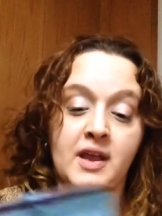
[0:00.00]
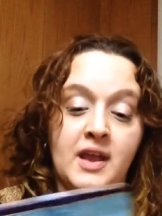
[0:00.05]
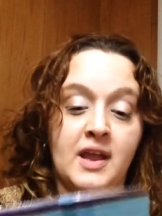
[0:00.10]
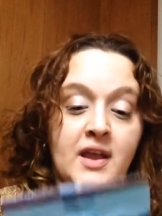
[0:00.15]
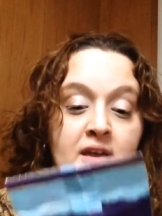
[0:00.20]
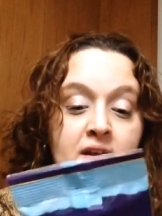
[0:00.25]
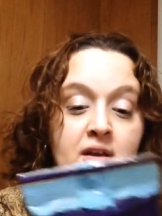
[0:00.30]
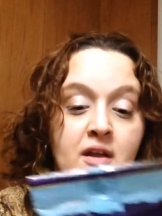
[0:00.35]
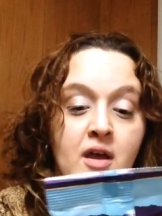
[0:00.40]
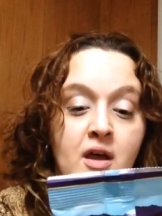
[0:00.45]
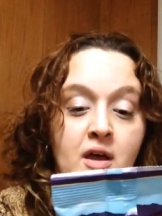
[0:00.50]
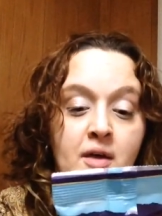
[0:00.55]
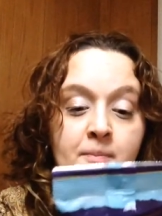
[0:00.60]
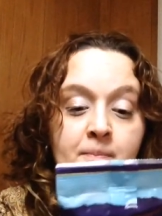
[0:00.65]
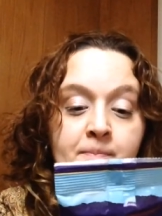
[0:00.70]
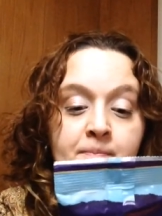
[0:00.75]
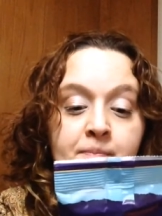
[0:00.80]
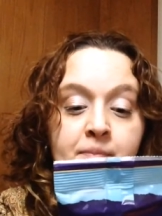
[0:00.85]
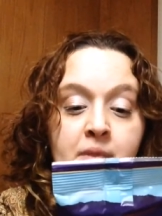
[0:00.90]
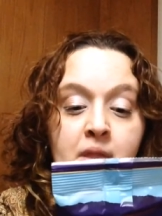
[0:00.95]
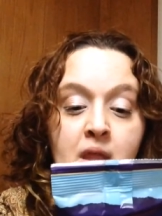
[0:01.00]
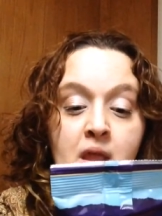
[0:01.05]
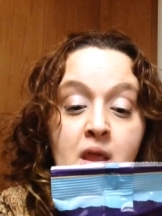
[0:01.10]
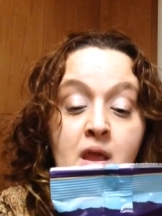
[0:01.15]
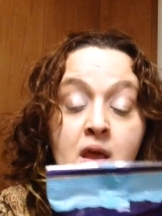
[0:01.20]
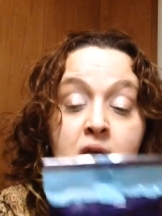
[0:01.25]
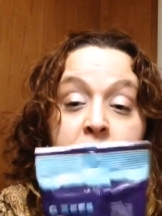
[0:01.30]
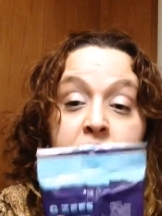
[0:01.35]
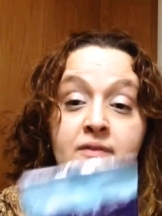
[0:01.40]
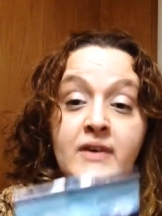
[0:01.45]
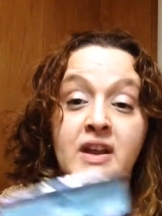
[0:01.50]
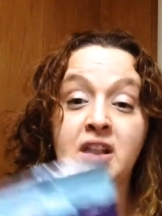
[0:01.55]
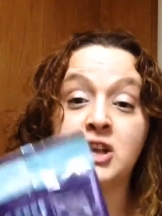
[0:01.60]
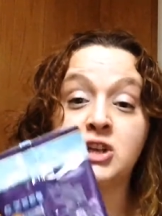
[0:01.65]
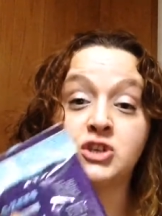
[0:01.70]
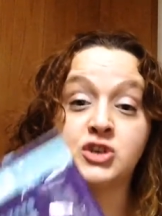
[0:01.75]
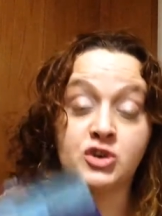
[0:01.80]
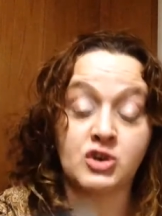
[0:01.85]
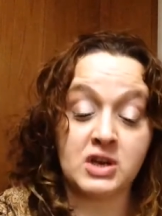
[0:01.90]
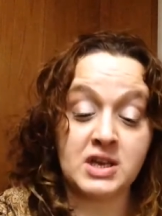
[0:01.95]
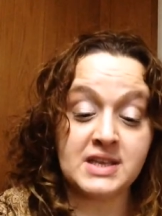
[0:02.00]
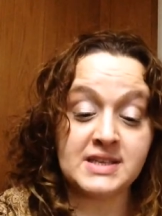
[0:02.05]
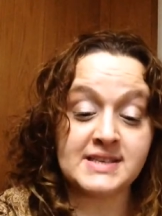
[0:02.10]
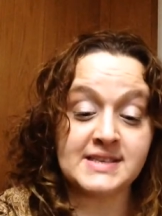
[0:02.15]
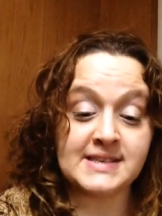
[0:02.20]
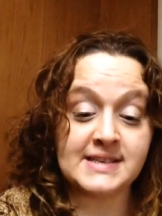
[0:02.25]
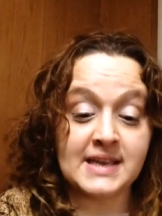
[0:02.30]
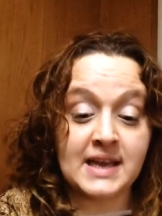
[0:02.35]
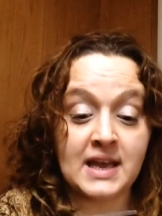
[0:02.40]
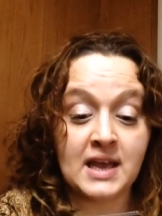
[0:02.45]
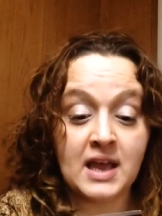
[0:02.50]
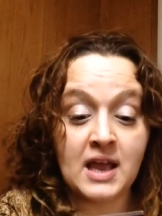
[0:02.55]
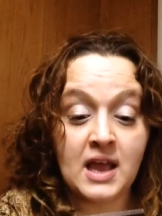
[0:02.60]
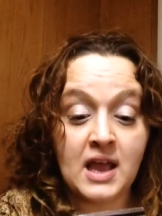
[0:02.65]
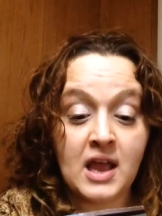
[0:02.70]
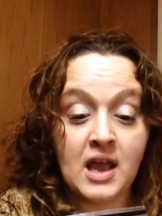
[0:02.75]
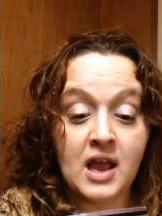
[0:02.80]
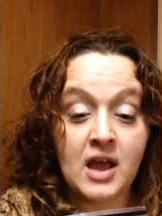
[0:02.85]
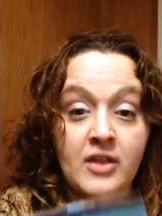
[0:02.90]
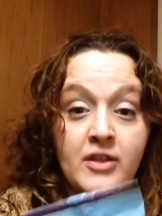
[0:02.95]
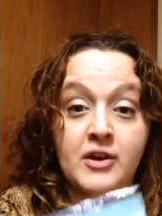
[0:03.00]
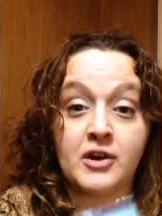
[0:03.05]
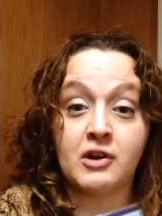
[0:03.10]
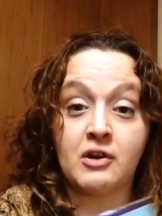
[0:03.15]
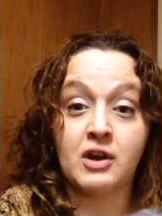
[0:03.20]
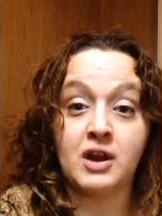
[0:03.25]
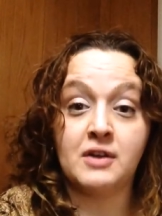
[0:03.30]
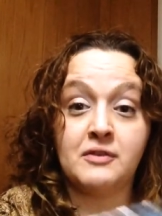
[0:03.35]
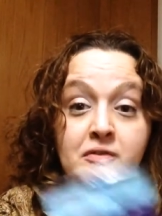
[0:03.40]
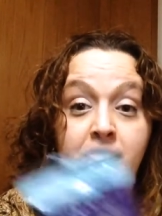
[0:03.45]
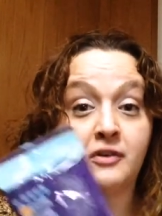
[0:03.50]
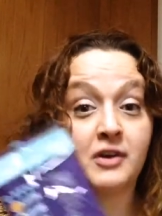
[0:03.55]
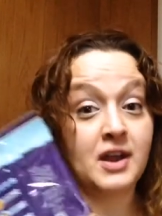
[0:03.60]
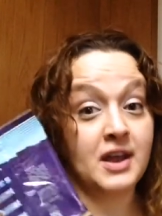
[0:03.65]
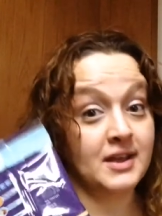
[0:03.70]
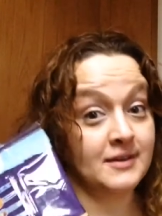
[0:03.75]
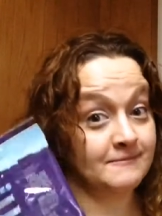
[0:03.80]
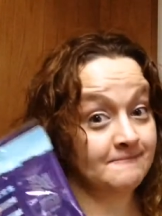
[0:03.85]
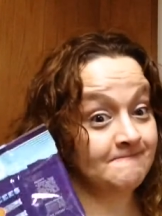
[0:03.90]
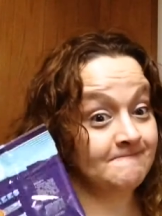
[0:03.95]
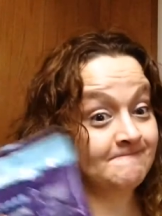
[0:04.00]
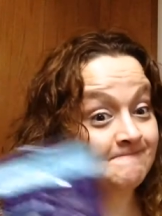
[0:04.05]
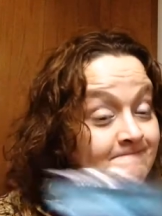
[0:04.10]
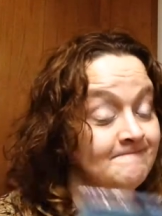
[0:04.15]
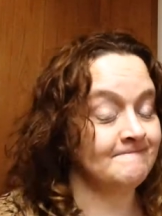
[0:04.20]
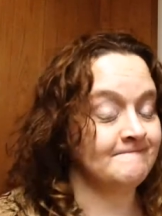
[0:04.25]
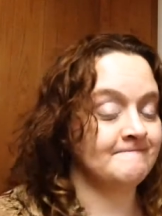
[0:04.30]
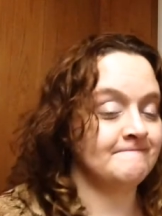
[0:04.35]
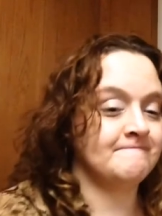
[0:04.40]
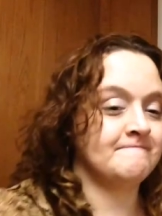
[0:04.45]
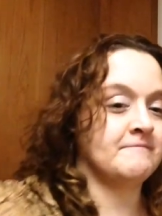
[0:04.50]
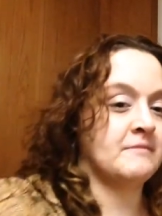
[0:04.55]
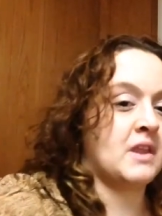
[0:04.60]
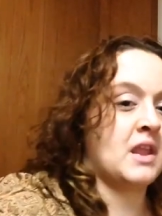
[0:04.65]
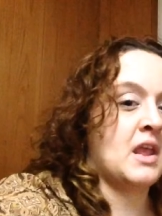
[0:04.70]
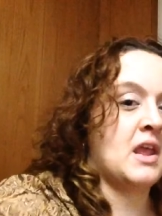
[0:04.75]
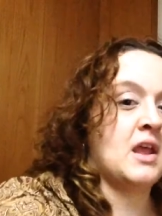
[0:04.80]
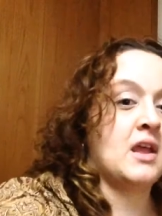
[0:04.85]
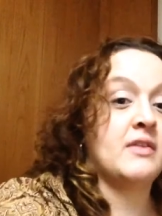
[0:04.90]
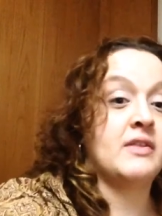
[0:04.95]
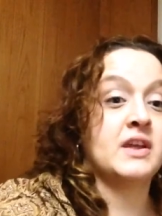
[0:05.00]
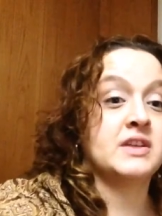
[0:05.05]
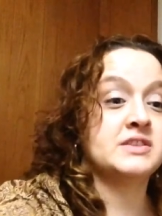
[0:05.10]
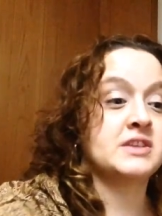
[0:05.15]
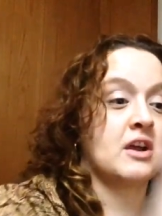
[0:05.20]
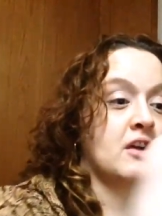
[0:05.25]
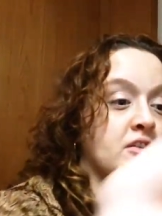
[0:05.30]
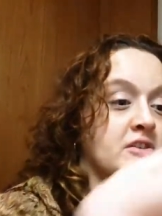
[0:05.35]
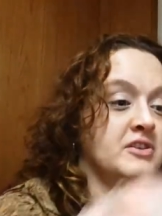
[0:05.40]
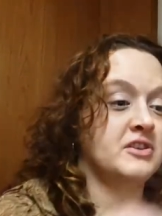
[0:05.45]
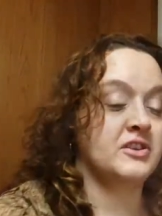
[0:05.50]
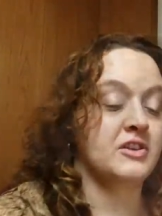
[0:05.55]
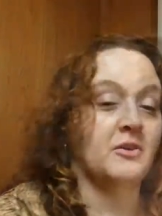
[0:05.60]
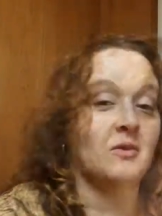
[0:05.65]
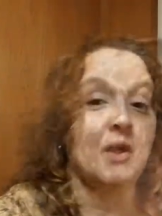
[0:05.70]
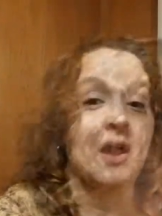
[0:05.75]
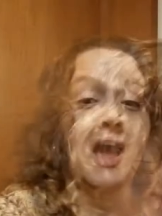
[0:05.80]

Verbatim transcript: And um, finding treats that are grain-free, that's hard to do.